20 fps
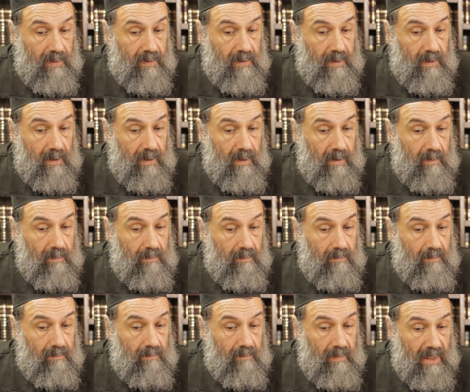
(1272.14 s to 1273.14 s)
The
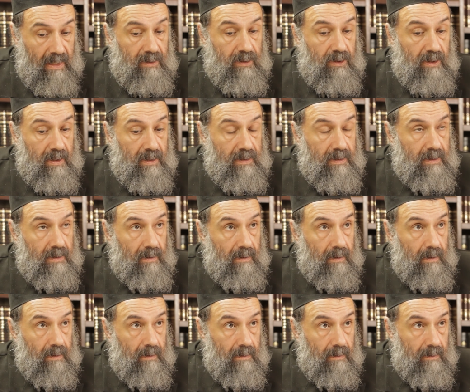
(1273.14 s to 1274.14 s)

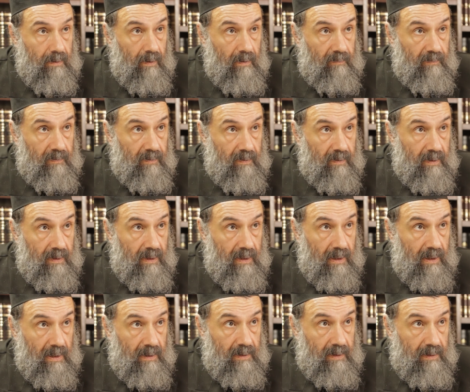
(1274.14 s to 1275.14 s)
Manchester Rov,
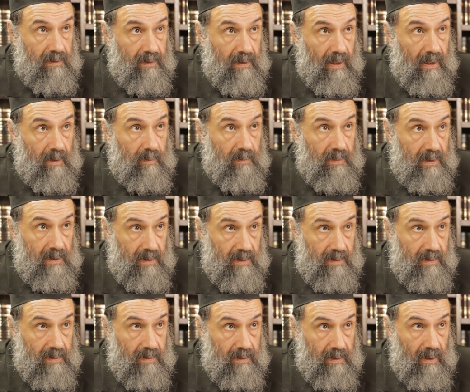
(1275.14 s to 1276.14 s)
at the time,
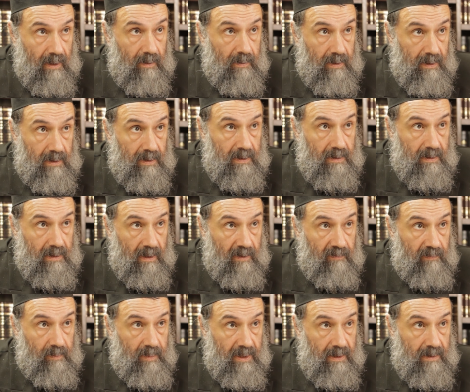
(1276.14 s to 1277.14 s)
he's
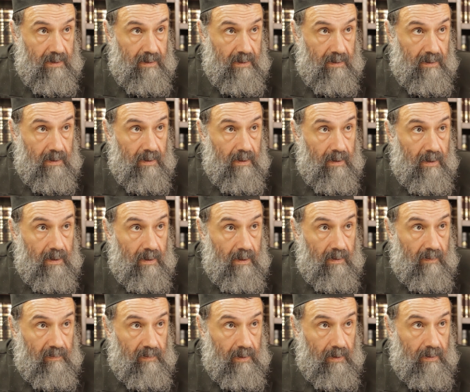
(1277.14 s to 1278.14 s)
based in
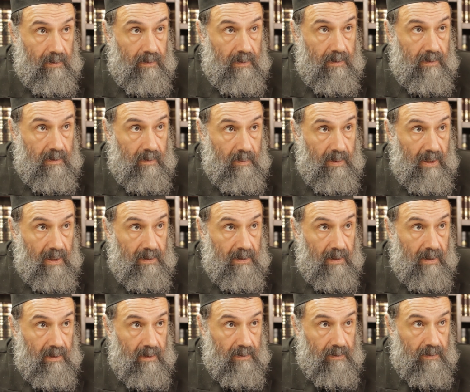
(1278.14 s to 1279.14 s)
London, Reb
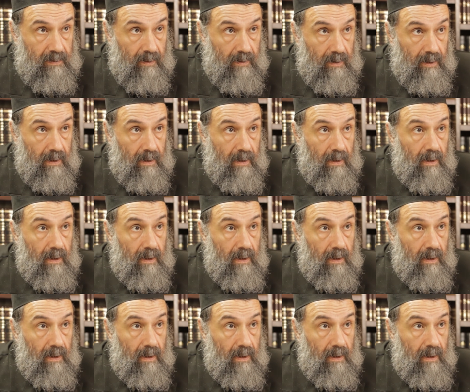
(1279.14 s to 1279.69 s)
Hannah Ehrentreu,